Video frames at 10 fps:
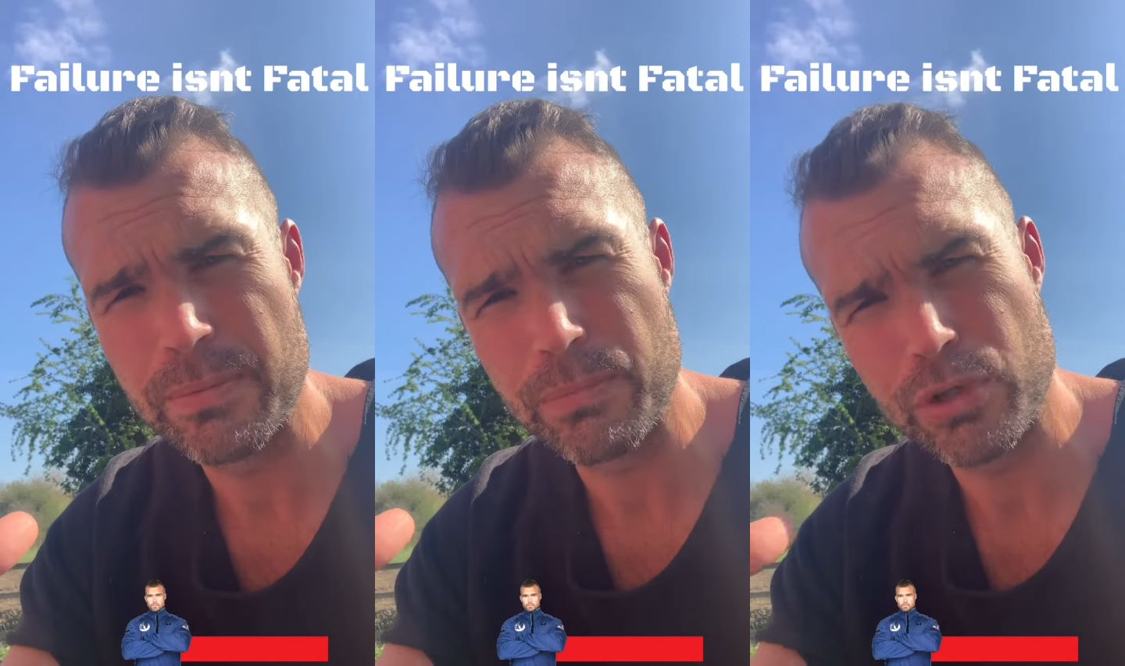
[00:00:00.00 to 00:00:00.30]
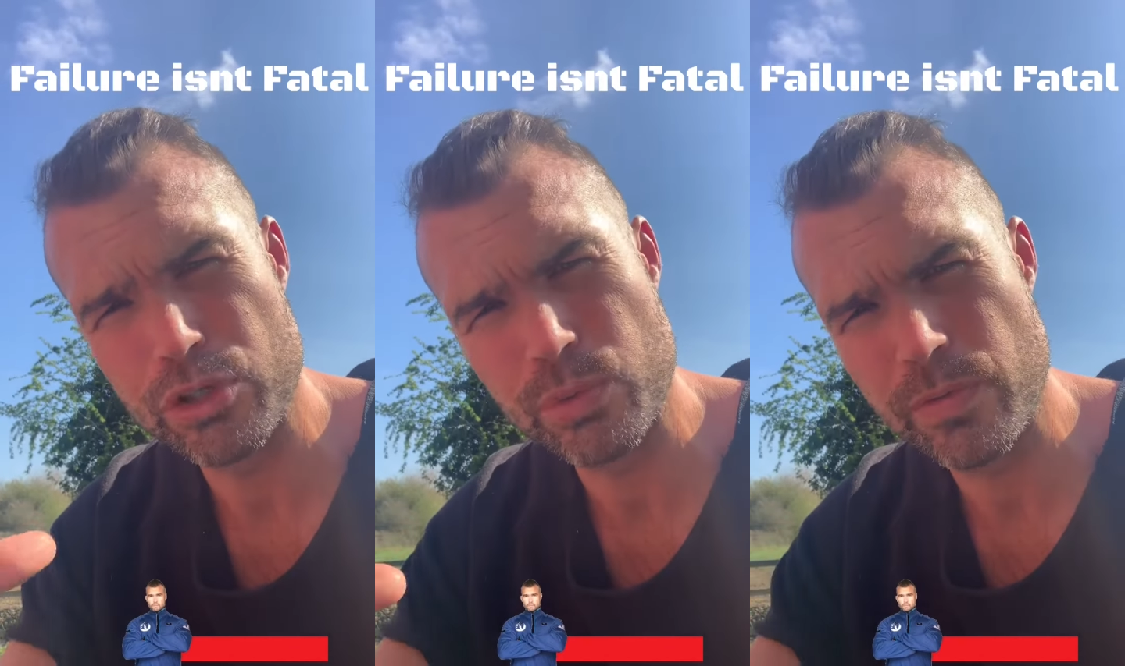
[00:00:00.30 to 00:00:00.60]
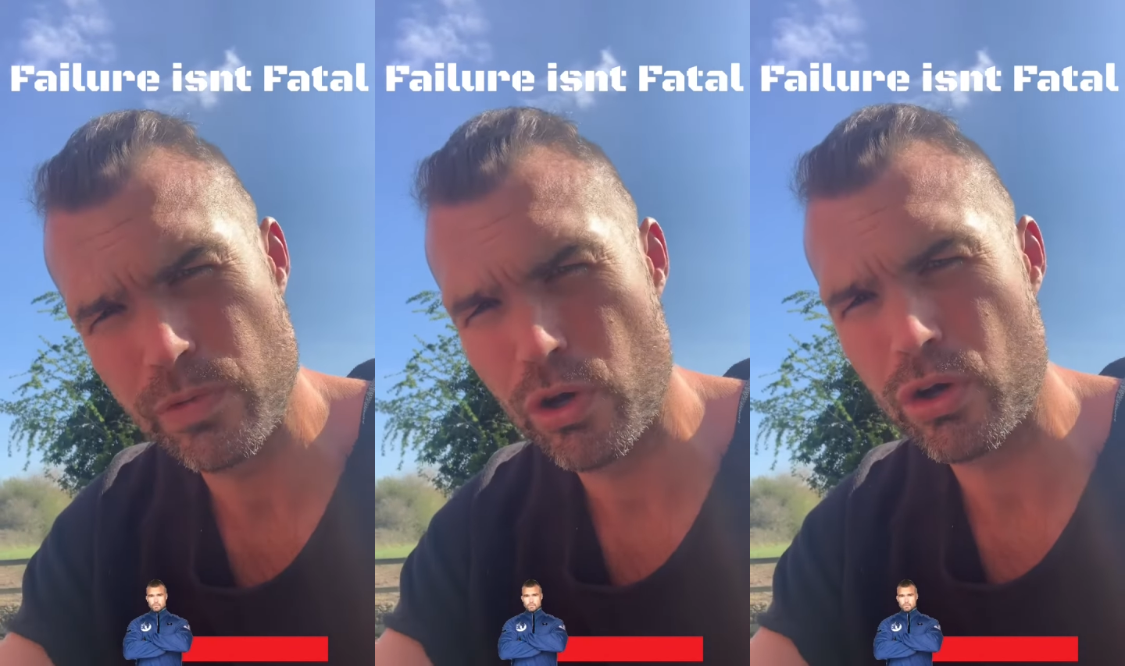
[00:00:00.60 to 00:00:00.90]
because
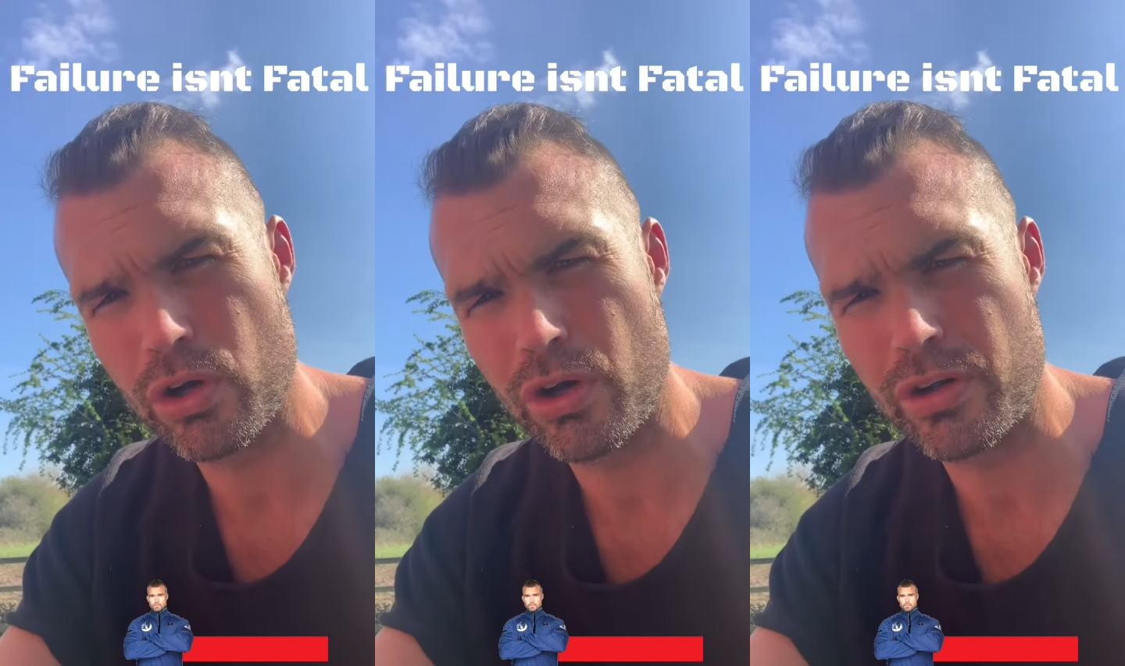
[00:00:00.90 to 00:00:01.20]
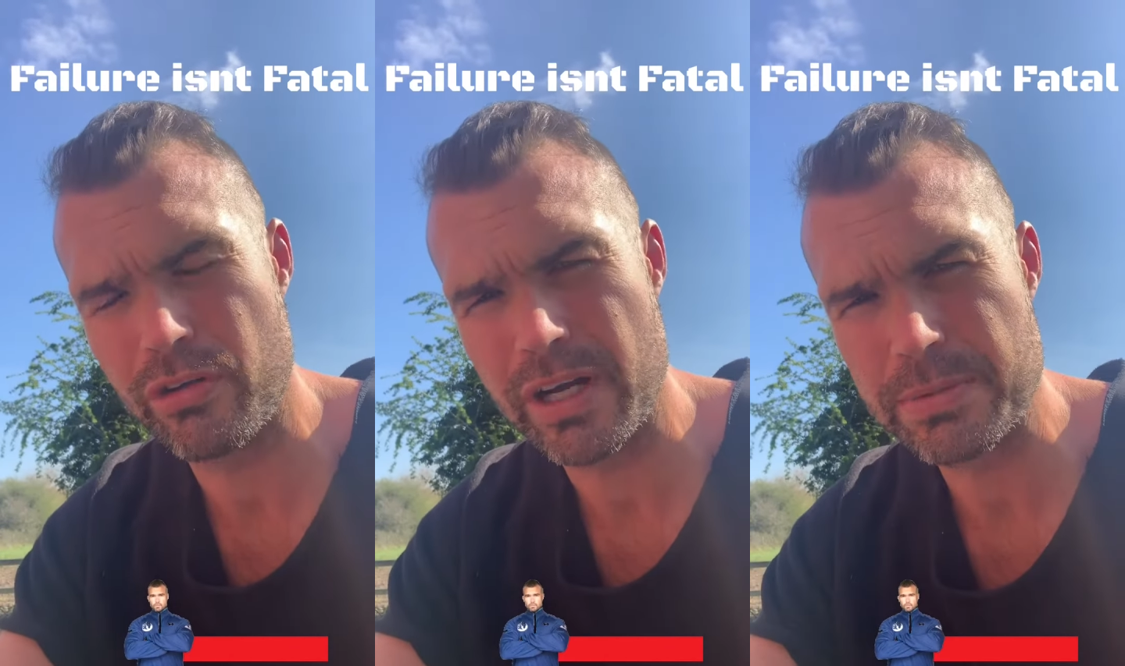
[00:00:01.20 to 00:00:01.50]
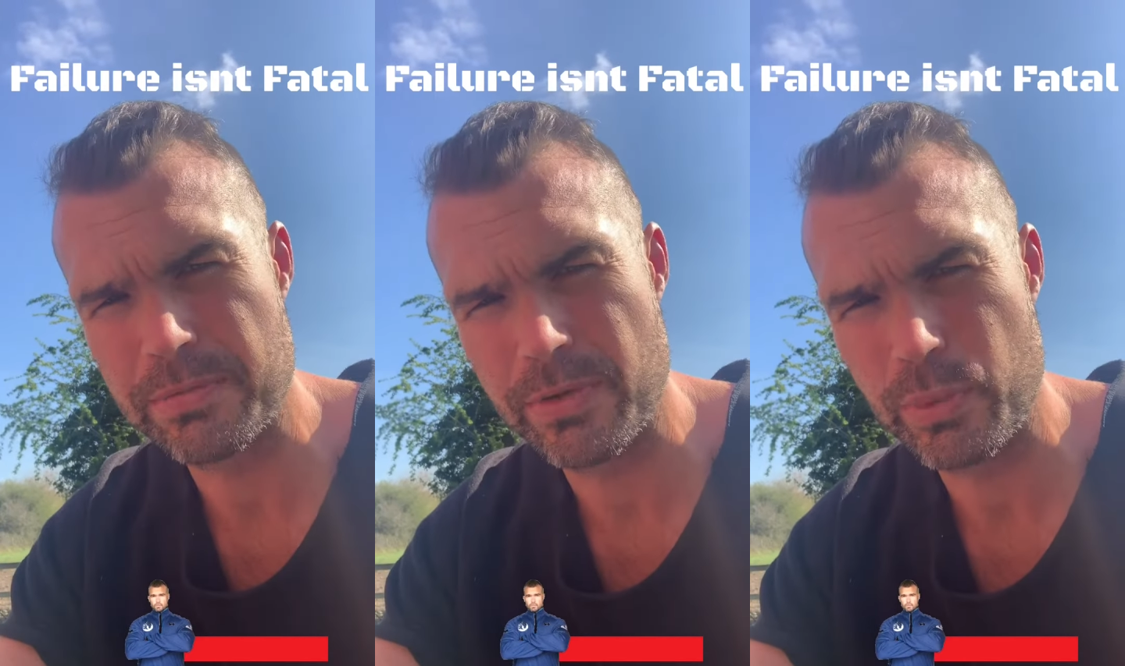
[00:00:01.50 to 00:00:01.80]
we've not got a grasp of it.